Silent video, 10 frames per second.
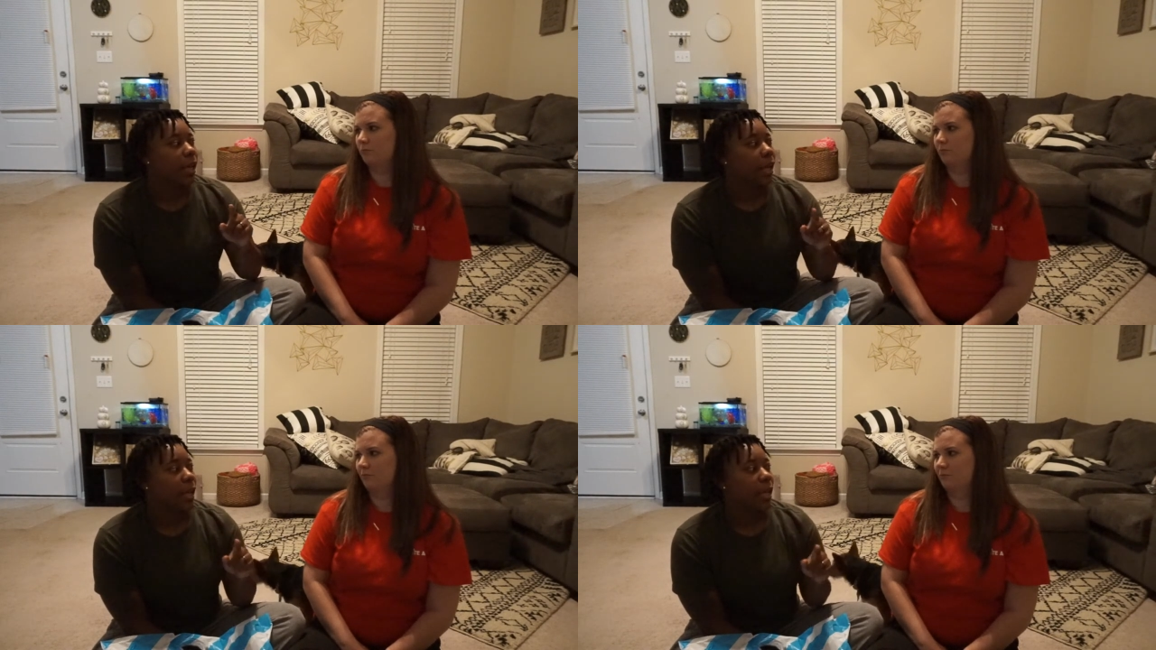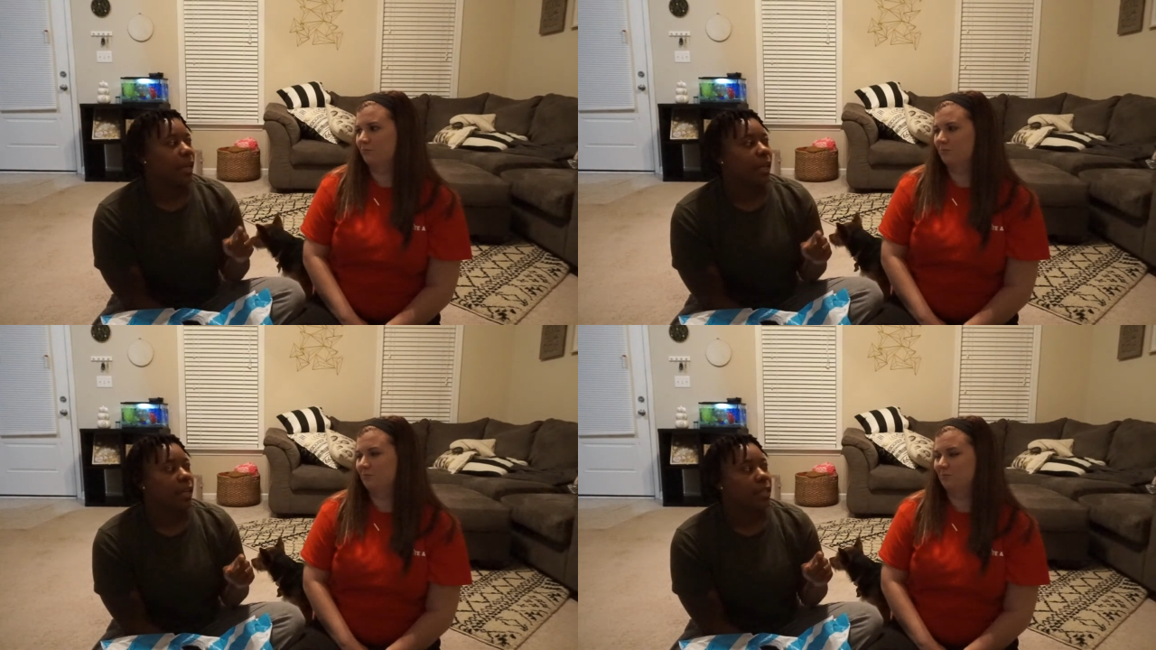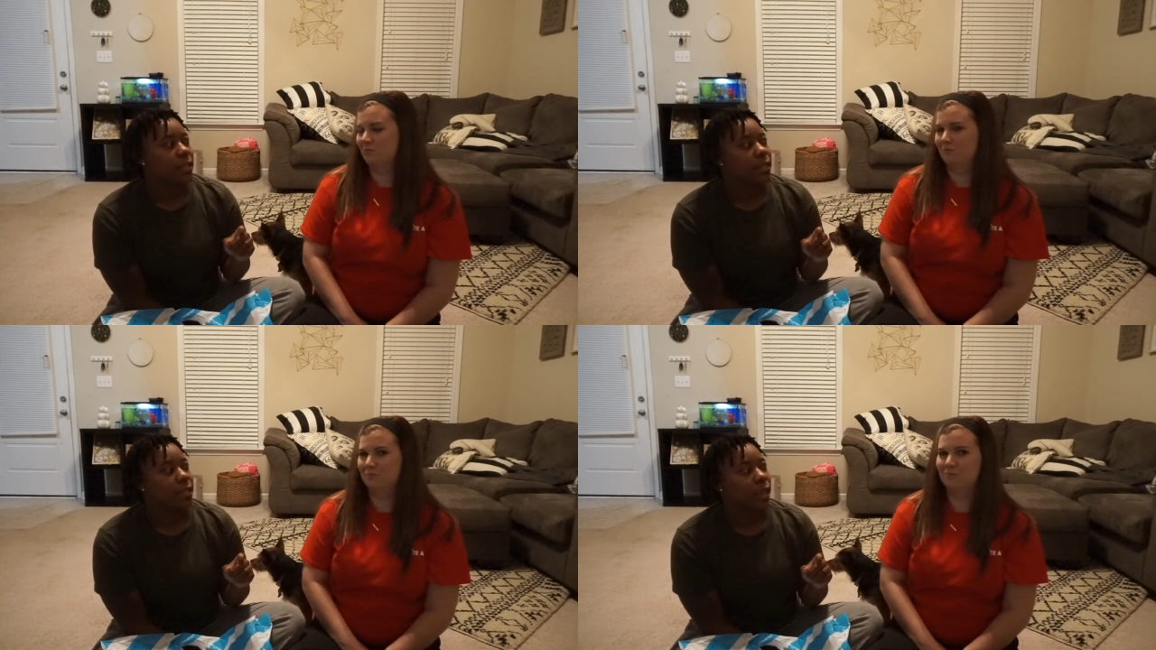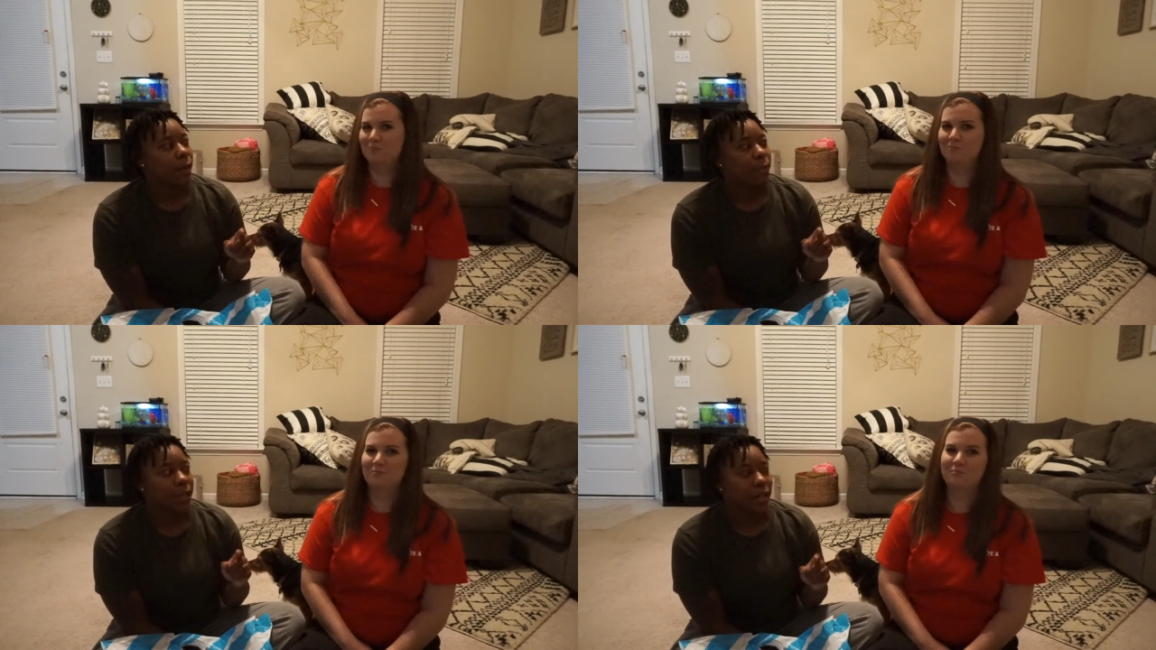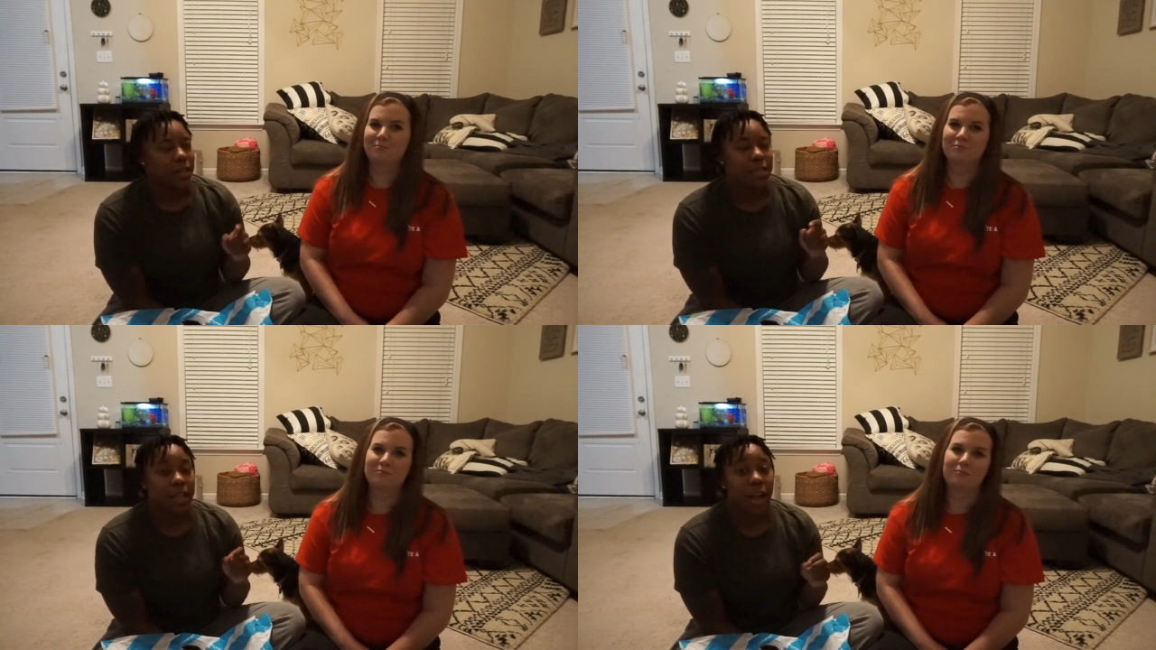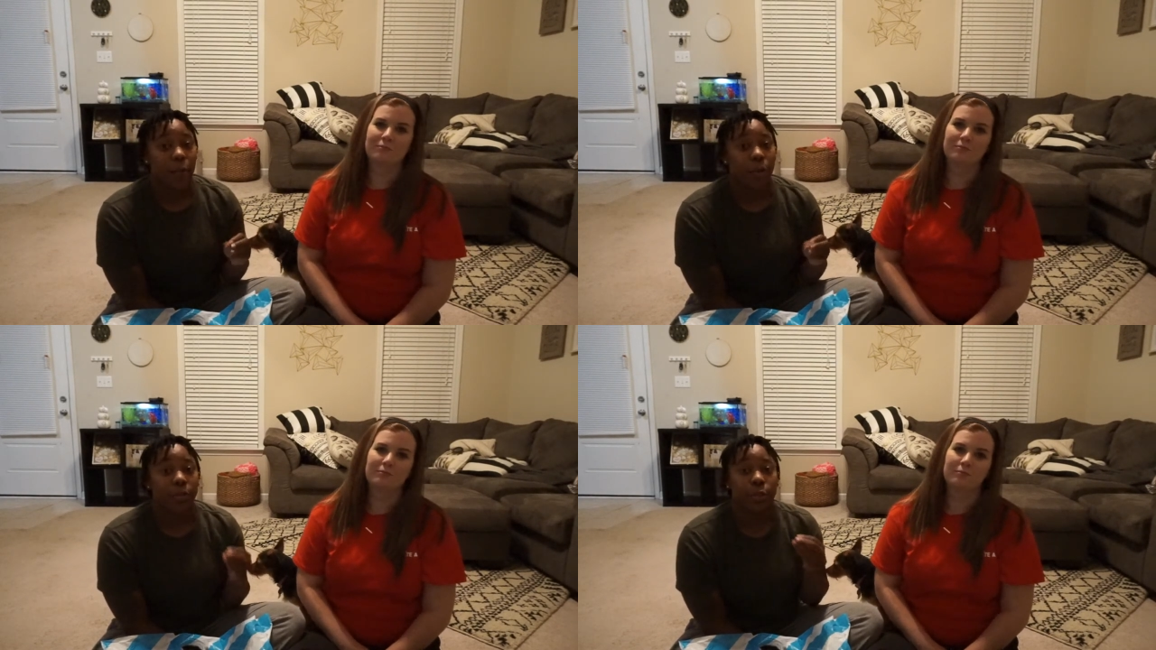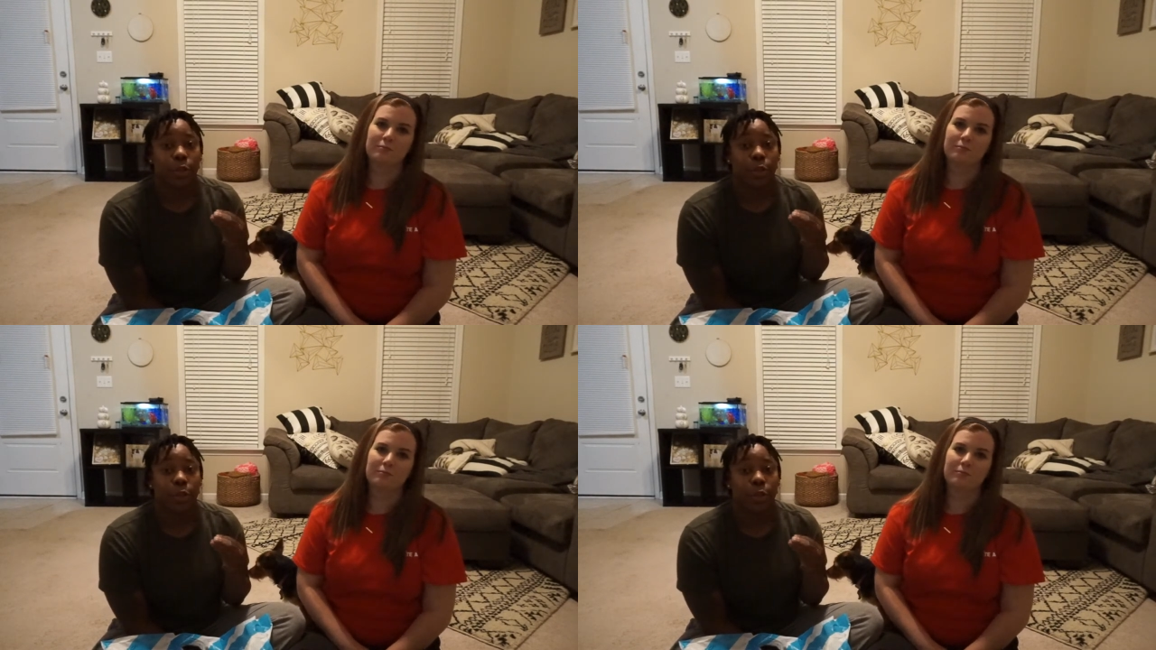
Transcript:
Speaker 1: And it's because I want the